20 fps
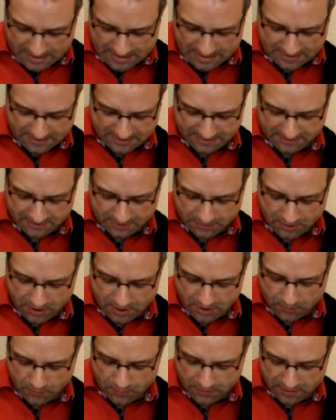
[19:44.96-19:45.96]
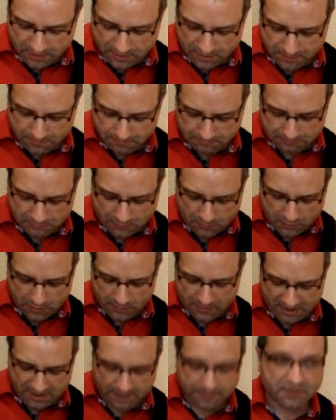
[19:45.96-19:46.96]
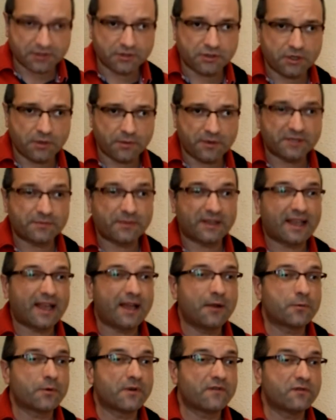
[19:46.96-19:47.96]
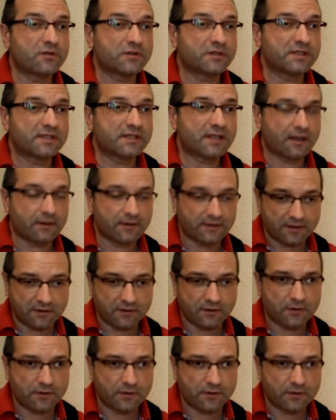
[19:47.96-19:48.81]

I can start here with the 3 pickups in series, but I can reverse the sound.